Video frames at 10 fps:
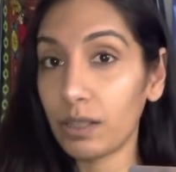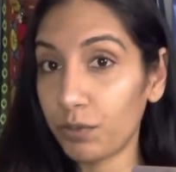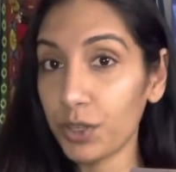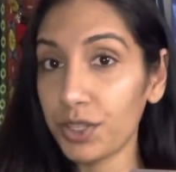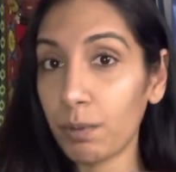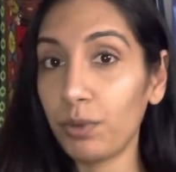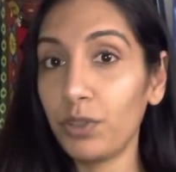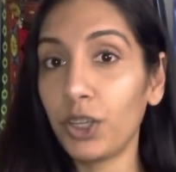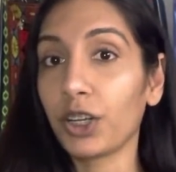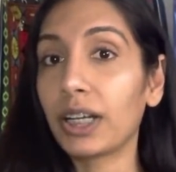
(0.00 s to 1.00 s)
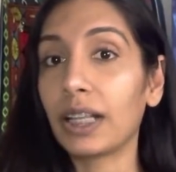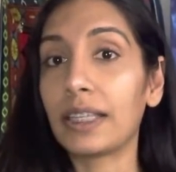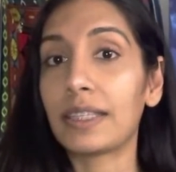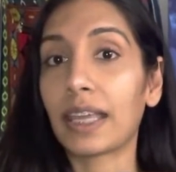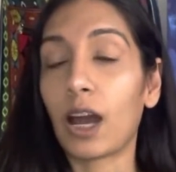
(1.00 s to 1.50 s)
For some of you, you're
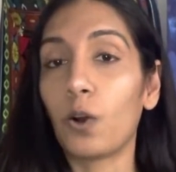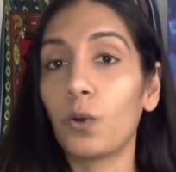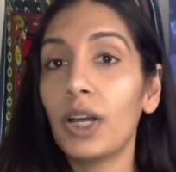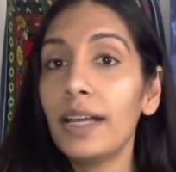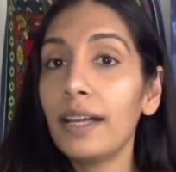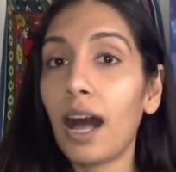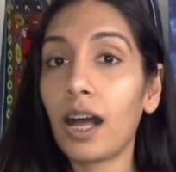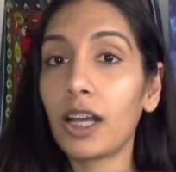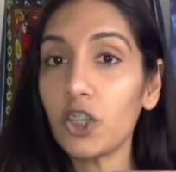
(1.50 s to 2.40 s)
cleansing out uh,